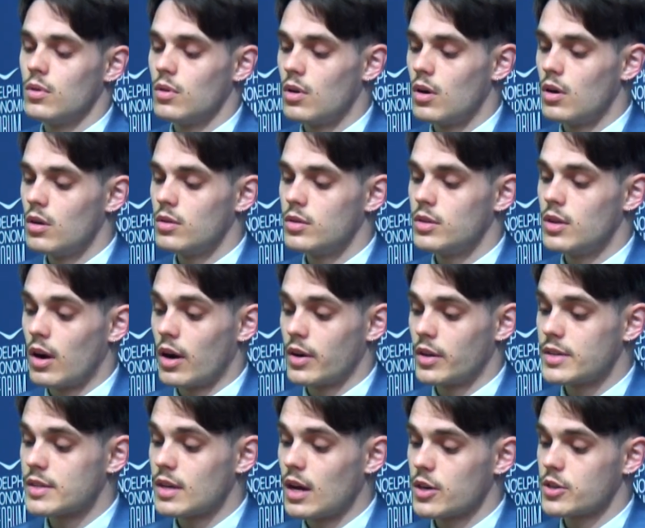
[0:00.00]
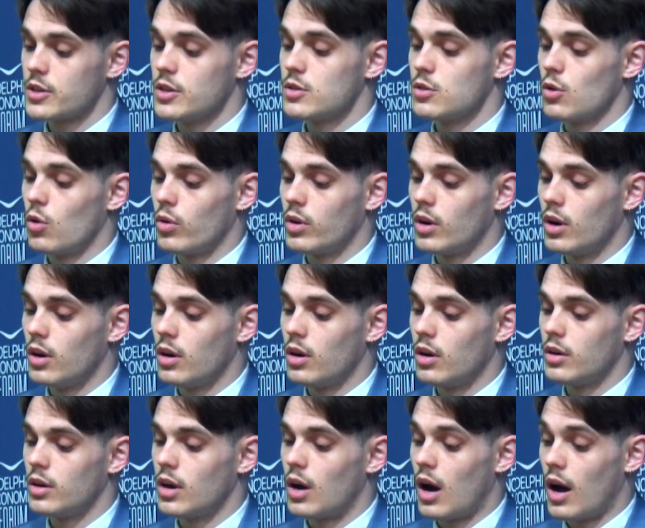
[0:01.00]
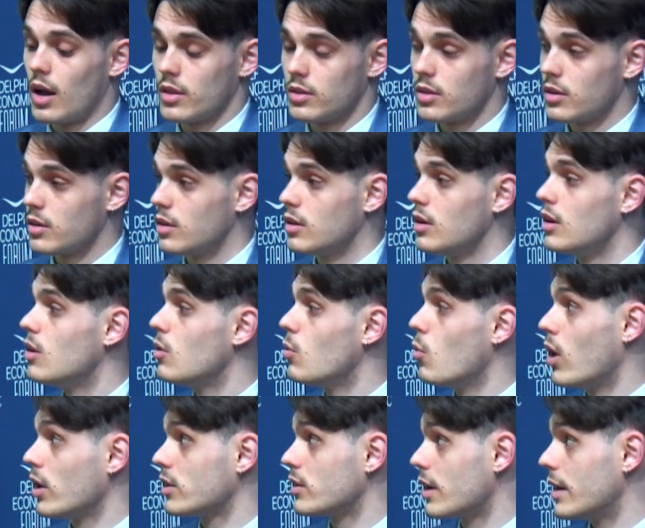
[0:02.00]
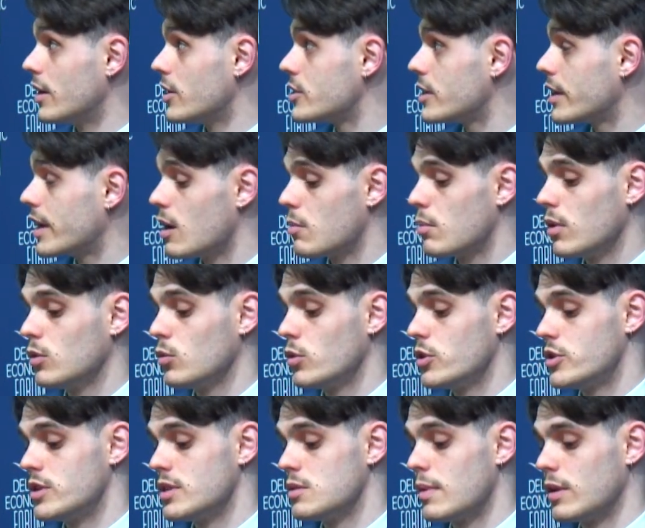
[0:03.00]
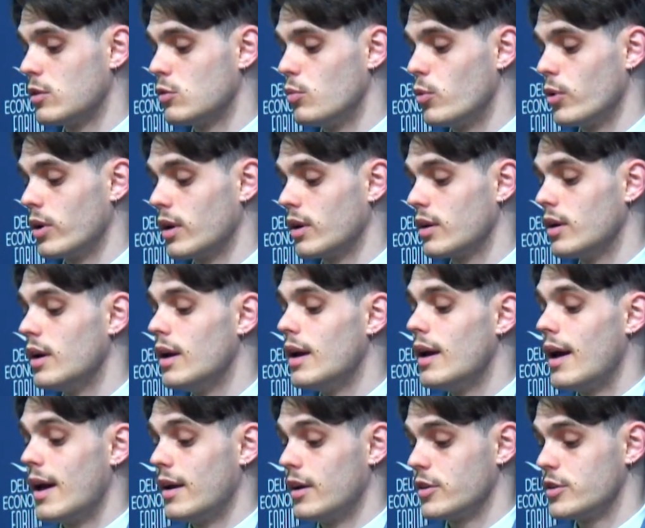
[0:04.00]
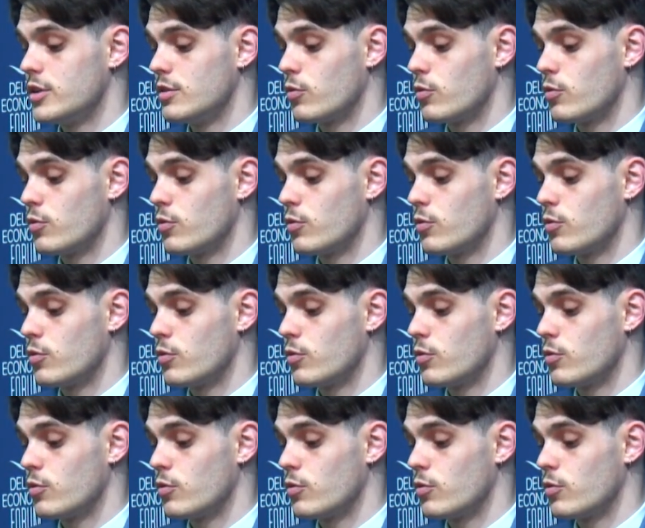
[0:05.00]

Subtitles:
there are discussions on an underwater energy cable, which is meant to bring energy from